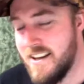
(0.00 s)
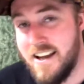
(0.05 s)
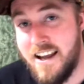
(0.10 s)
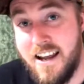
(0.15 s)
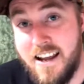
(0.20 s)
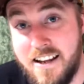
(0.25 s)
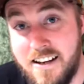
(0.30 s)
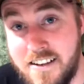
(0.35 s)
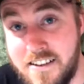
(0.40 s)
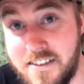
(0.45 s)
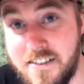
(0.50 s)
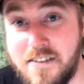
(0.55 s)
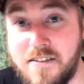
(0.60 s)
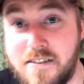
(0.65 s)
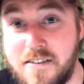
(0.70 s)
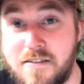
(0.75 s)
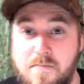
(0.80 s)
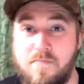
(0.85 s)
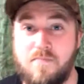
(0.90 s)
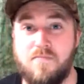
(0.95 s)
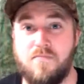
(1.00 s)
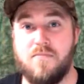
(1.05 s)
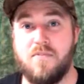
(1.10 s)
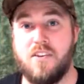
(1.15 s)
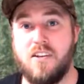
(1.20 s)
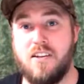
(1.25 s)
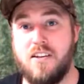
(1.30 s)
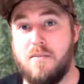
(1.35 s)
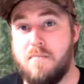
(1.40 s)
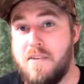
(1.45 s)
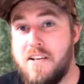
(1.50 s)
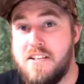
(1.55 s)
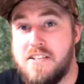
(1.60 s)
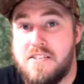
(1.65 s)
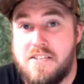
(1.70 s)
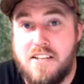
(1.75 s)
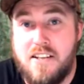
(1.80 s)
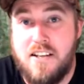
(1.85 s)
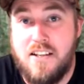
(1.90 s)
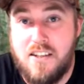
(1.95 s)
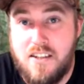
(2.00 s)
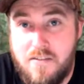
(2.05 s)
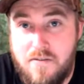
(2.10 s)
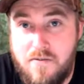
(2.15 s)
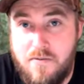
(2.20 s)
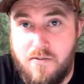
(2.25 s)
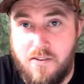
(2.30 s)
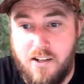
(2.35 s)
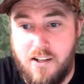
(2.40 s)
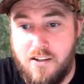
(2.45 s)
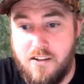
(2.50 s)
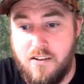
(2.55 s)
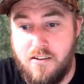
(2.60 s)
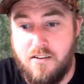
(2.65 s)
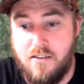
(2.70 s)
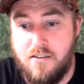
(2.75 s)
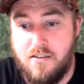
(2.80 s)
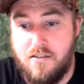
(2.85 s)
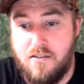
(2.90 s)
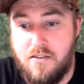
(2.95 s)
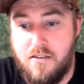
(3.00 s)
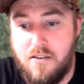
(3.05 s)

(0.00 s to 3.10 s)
And the biggest thing in the